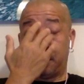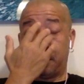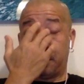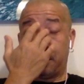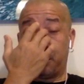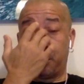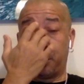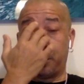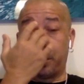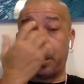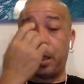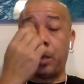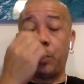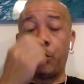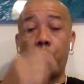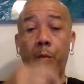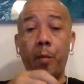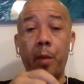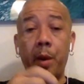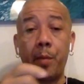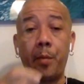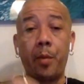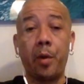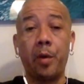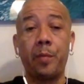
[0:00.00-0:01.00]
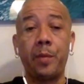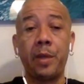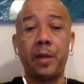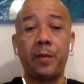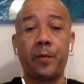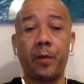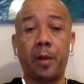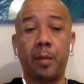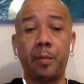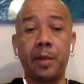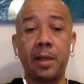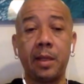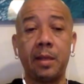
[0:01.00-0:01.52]
But he remembered me
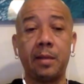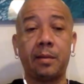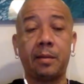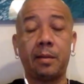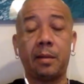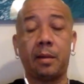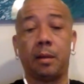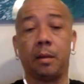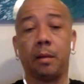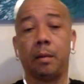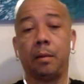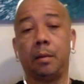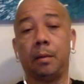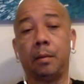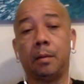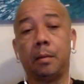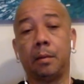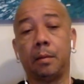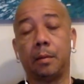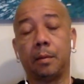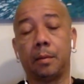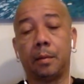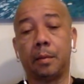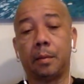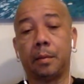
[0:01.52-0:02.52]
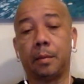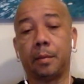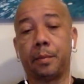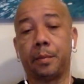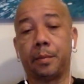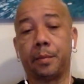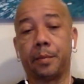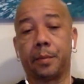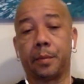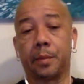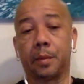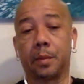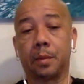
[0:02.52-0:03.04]
from DC.
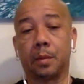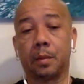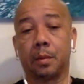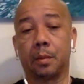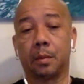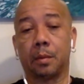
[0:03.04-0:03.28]
Okay.